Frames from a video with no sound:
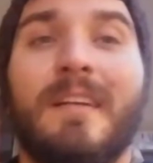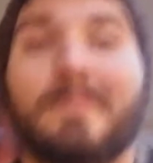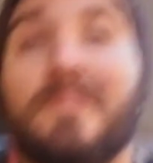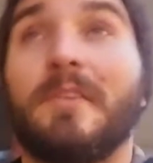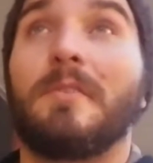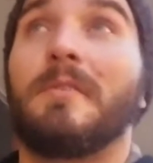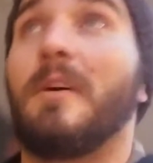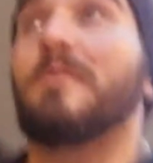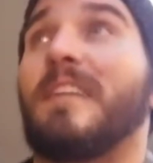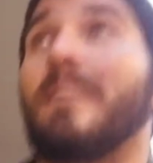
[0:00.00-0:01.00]
I mean, this
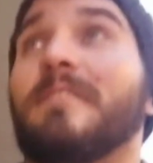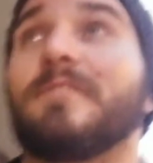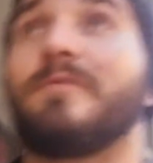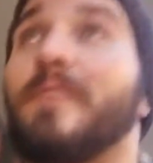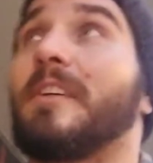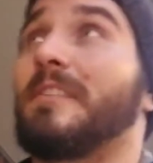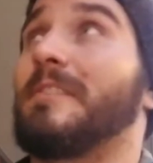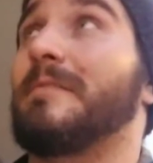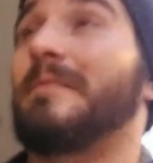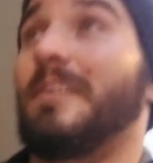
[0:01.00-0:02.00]
whole town is just fucking
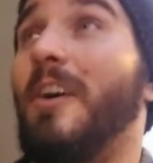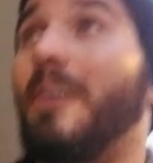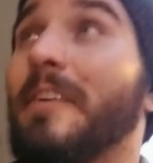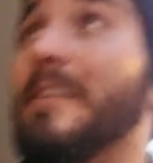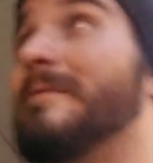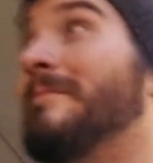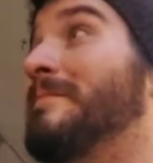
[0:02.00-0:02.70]
haunted.